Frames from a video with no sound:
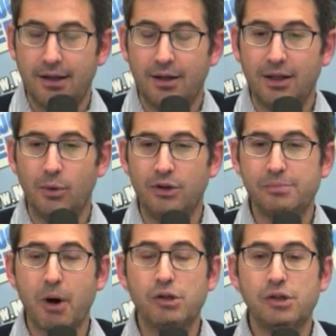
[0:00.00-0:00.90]
You know, we
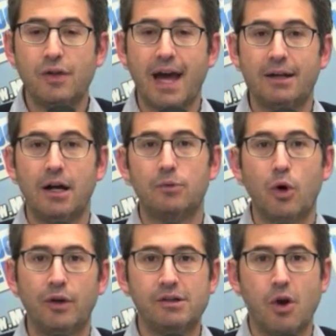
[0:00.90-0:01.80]
spoke to that uh,
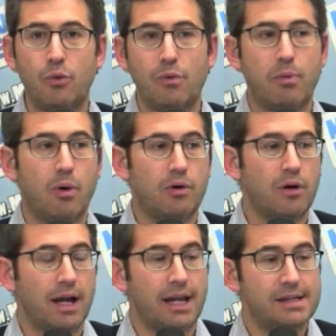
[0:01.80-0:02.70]
Rolling Stone
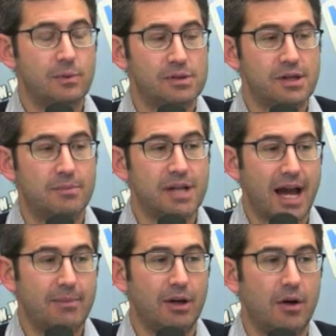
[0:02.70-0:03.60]
reporter, I guess it was some
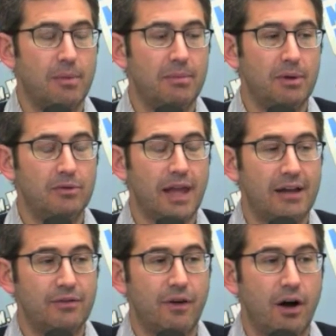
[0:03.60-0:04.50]
time ago, maybe it was
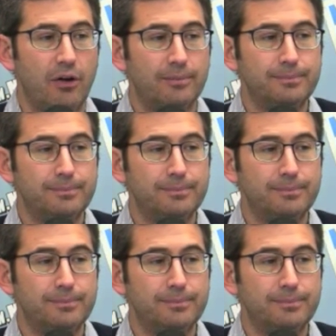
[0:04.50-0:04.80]
last fall,